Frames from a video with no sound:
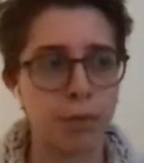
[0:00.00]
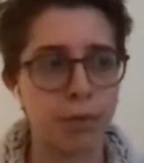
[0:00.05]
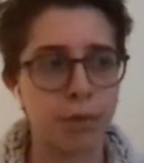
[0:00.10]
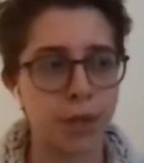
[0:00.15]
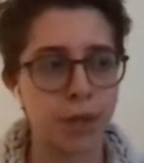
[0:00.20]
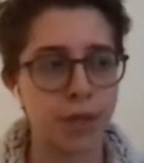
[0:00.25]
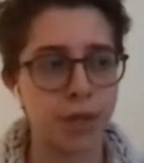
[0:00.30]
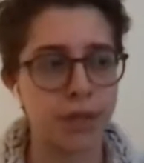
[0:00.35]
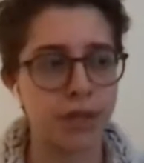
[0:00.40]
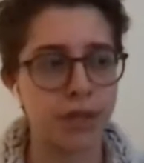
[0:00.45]

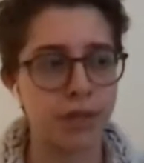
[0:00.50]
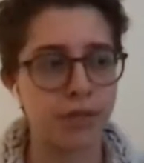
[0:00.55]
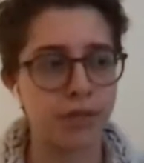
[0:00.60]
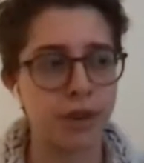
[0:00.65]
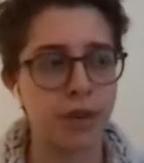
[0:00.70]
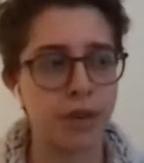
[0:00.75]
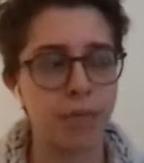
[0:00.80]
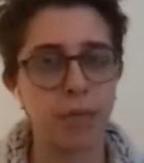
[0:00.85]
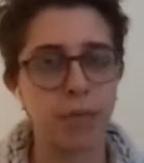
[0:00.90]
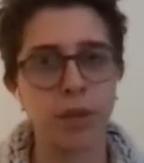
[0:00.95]
permissions
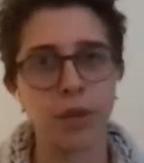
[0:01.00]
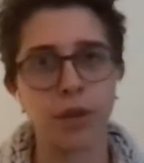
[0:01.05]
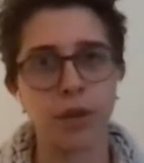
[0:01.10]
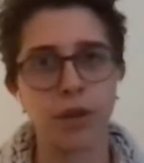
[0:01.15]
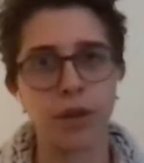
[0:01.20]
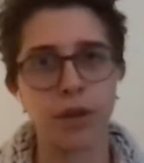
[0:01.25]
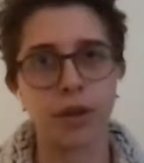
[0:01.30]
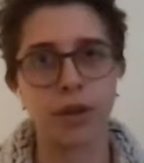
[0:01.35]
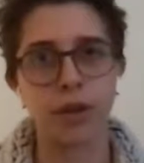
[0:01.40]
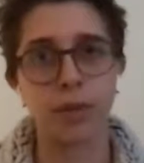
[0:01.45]
from
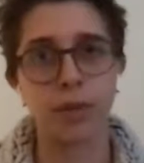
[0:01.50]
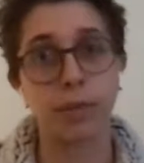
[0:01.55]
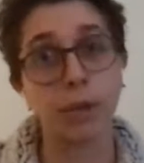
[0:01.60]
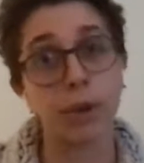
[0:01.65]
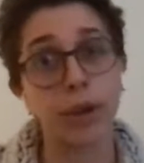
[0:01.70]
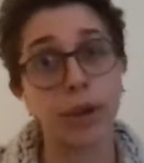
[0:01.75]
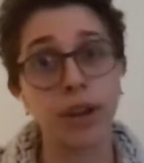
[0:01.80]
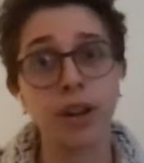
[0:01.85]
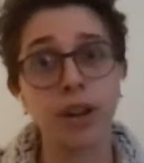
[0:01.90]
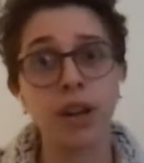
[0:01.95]
your
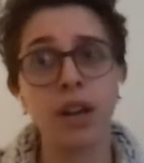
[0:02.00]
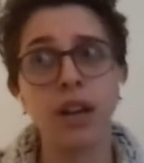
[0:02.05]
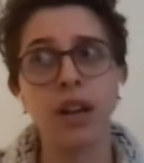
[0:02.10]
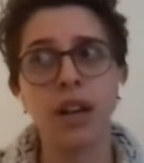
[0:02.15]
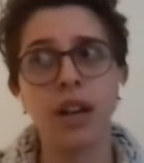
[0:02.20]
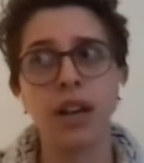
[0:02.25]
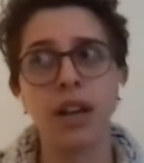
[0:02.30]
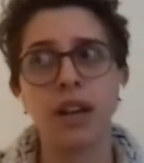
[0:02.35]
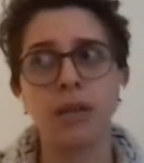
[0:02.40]
employer,